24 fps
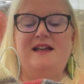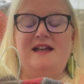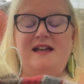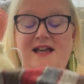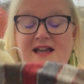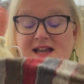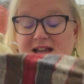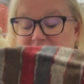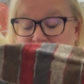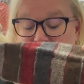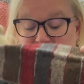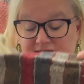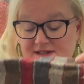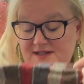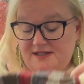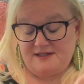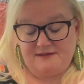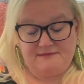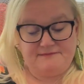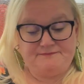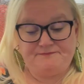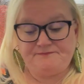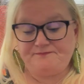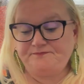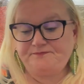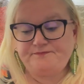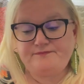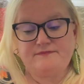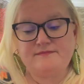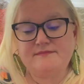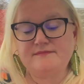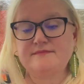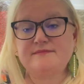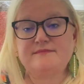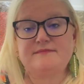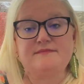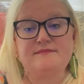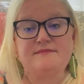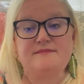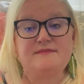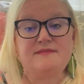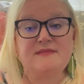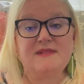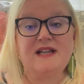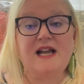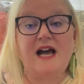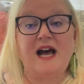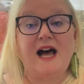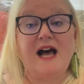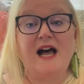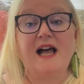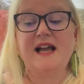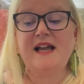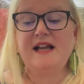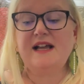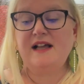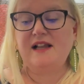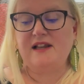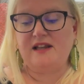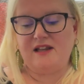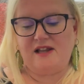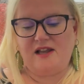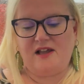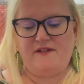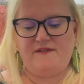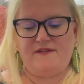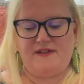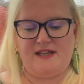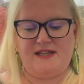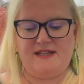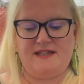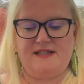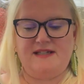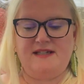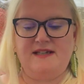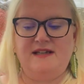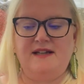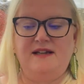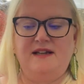and I love it.